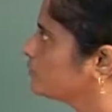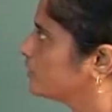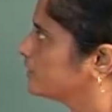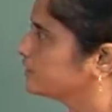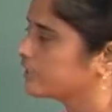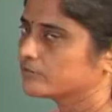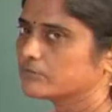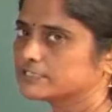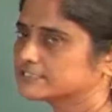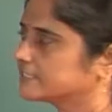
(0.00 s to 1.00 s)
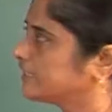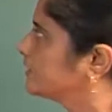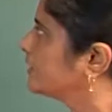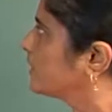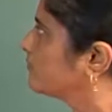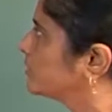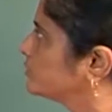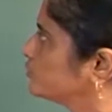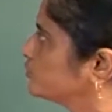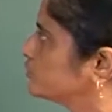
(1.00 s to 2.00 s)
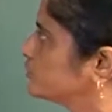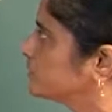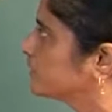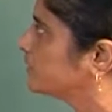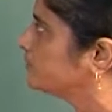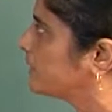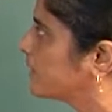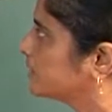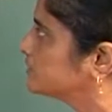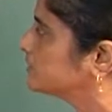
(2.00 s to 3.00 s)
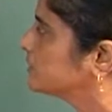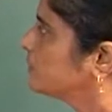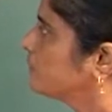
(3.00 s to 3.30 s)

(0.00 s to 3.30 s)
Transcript: collenchyma, sclerenchyma tissues in plants